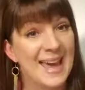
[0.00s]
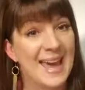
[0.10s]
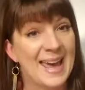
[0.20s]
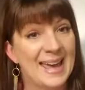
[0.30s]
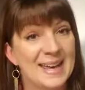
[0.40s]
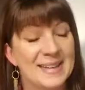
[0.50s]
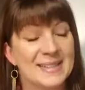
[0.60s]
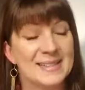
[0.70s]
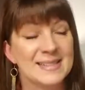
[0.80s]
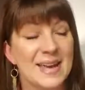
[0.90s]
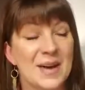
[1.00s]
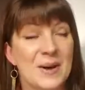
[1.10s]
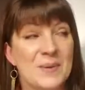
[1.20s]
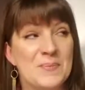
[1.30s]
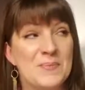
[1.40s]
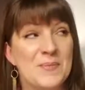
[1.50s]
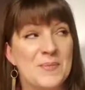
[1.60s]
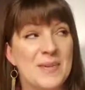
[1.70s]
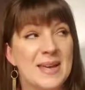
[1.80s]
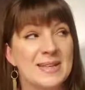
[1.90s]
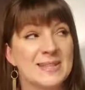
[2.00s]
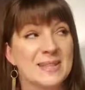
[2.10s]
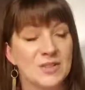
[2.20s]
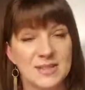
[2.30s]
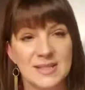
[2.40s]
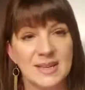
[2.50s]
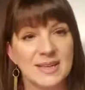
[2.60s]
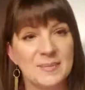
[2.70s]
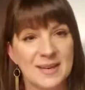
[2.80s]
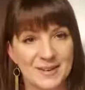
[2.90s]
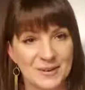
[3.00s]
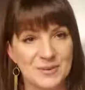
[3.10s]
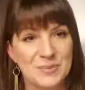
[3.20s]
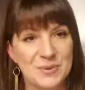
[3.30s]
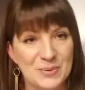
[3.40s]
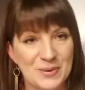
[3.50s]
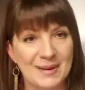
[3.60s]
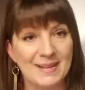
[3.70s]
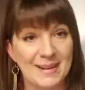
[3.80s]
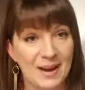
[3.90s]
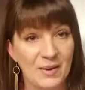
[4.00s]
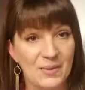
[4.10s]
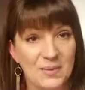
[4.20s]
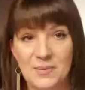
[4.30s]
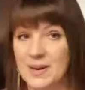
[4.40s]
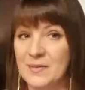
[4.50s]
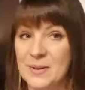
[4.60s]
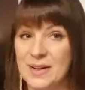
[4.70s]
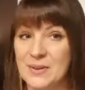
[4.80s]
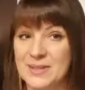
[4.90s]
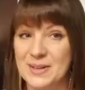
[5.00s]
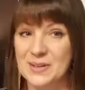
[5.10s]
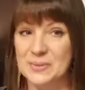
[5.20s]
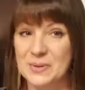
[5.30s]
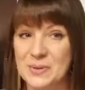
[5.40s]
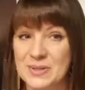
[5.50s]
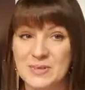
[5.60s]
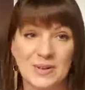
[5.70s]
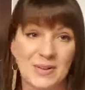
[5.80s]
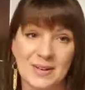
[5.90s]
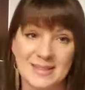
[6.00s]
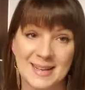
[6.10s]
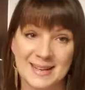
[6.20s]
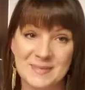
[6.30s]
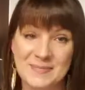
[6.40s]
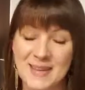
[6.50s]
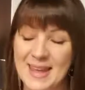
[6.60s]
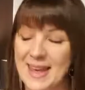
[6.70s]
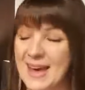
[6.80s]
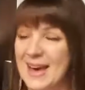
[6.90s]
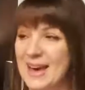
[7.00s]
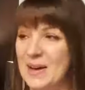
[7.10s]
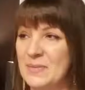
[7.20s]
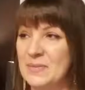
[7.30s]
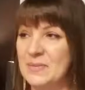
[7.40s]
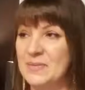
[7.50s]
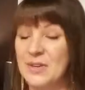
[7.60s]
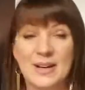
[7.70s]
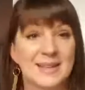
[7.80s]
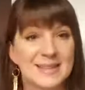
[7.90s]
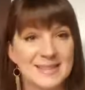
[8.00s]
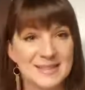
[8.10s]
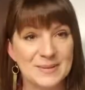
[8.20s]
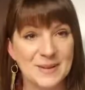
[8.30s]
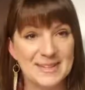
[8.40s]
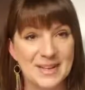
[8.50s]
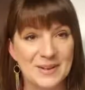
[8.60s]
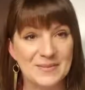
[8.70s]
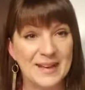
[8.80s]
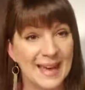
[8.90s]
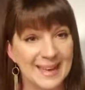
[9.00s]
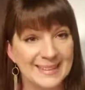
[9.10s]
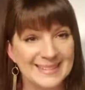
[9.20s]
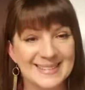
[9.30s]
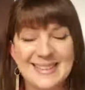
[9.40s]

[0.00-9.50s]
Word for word: And um, it's interesting being an entrepreneur now, when I've been coaching entrepreneurs for a long time, um, trying to listen to myself again